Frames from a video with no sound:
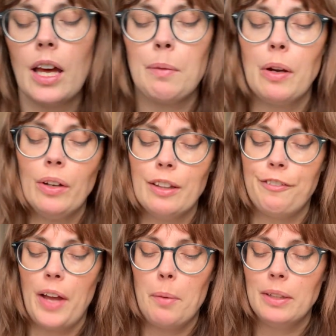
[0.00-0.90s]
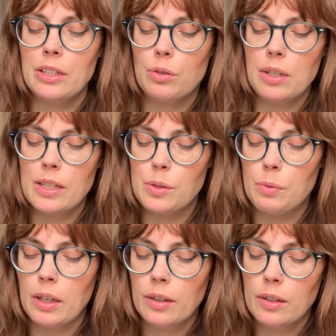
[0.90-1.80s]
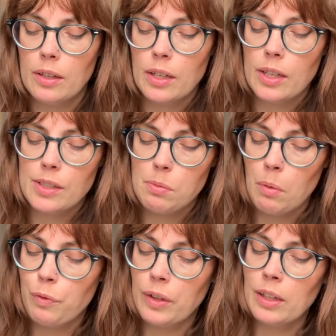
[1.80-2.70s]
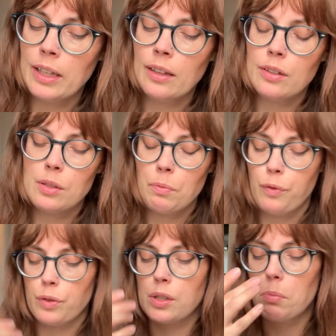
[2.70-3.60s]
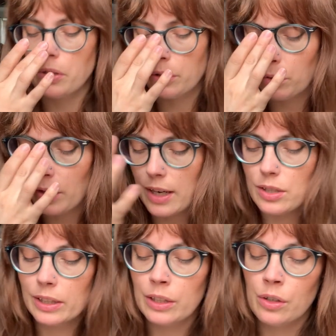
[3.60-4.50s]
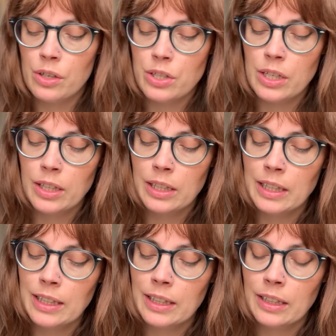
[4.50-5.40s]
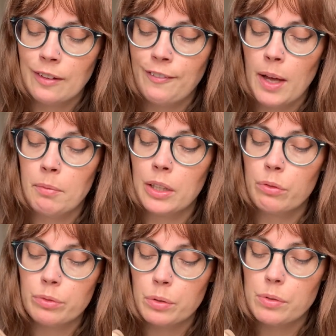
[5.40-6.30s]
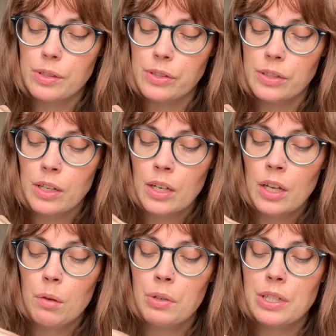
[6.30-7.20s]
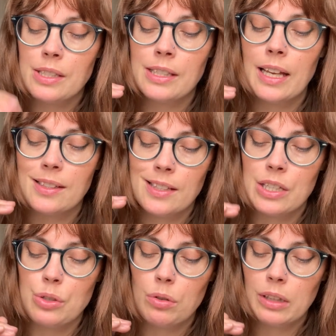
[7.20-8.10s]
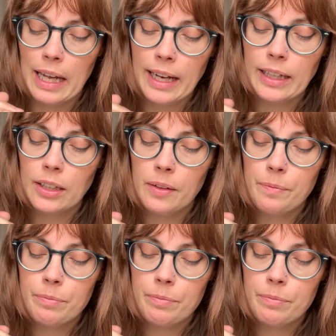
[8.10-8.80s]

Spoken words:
And I'm hearing the family tree as well. So I'm feeling for some of you, you're actually nourishing and healing the family roots, which is the ancestral line.